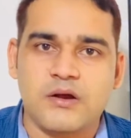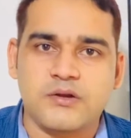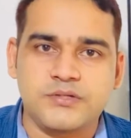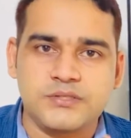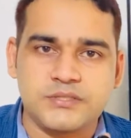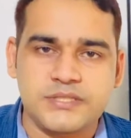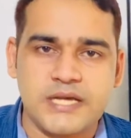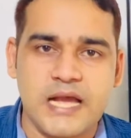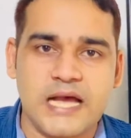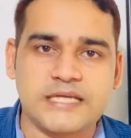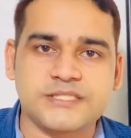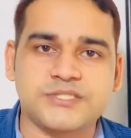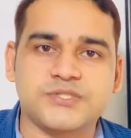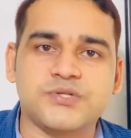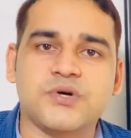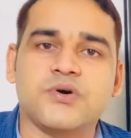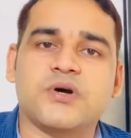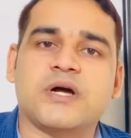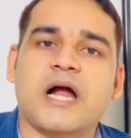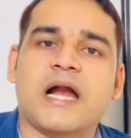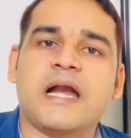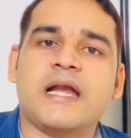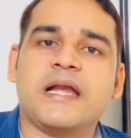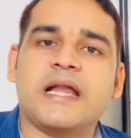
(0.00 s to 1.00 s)
she has to
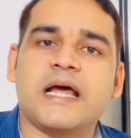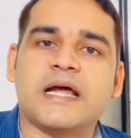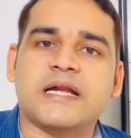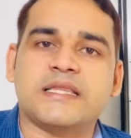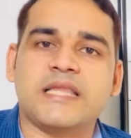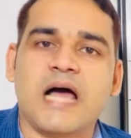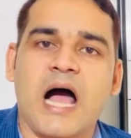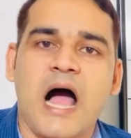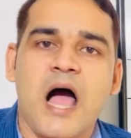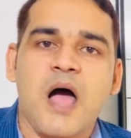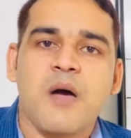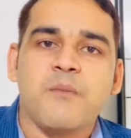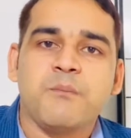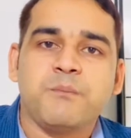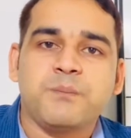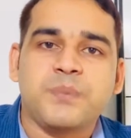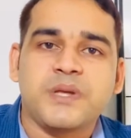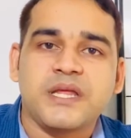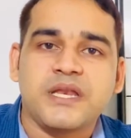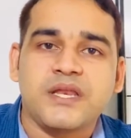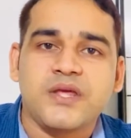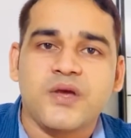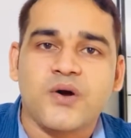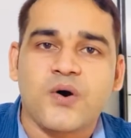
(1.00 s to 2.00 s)
conduct the
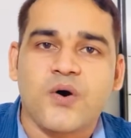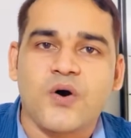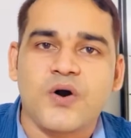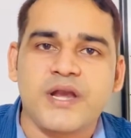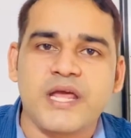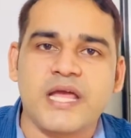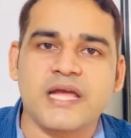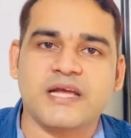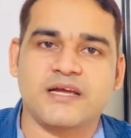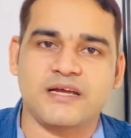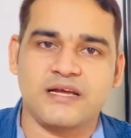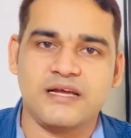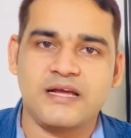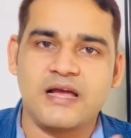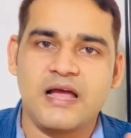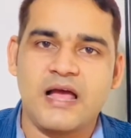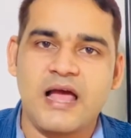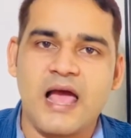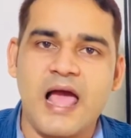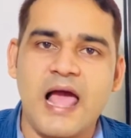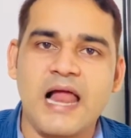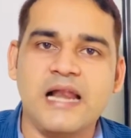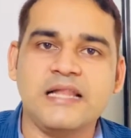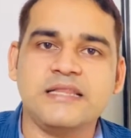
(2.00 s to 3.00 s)
periodic
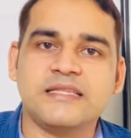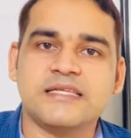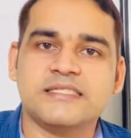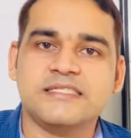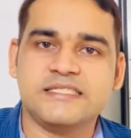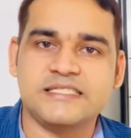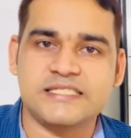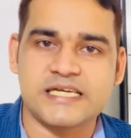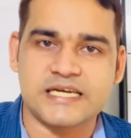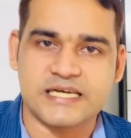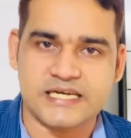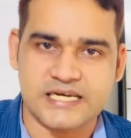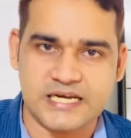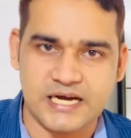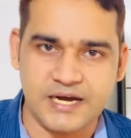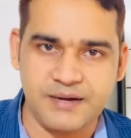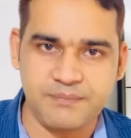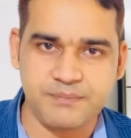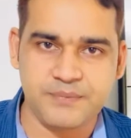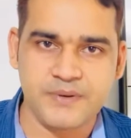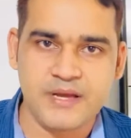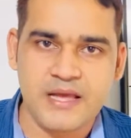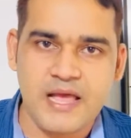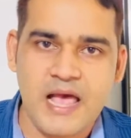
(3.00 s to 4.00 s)
health
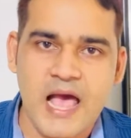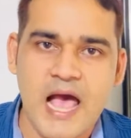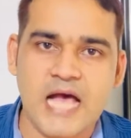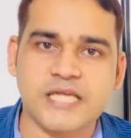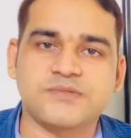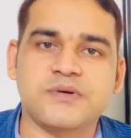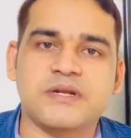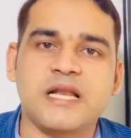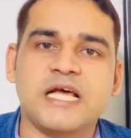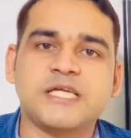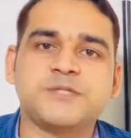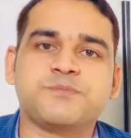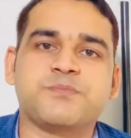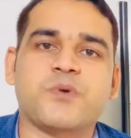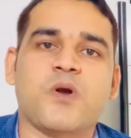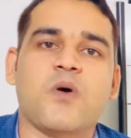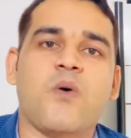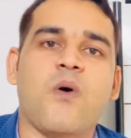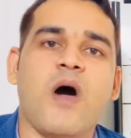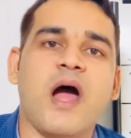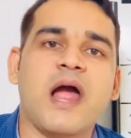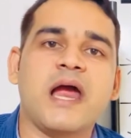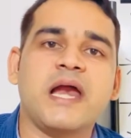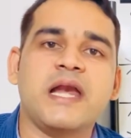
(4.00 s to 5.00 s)
checkup as well as
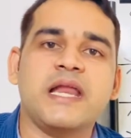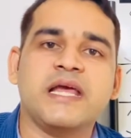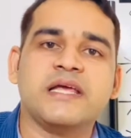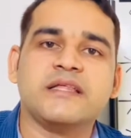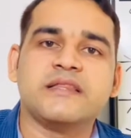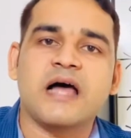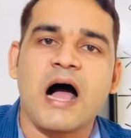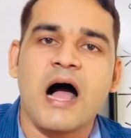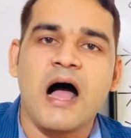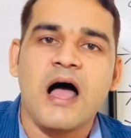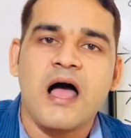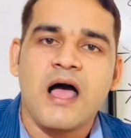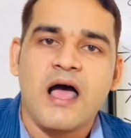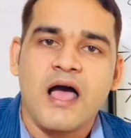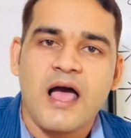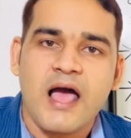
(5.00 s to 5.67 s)
providing the